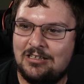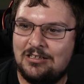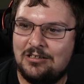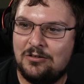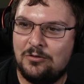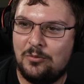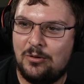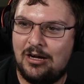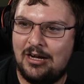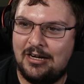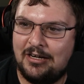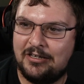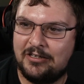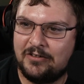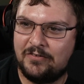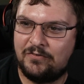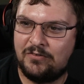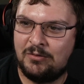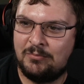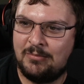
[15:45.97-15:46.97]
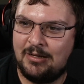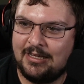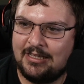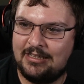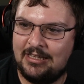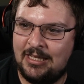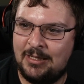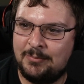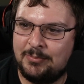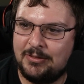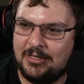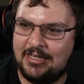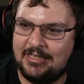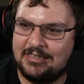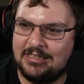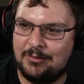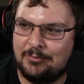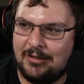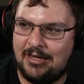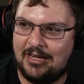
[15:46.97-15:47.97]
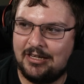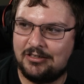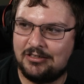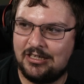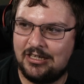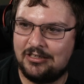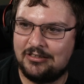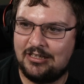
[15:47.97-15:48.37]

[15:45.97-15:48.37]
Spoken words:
wire from my clamp light in the background.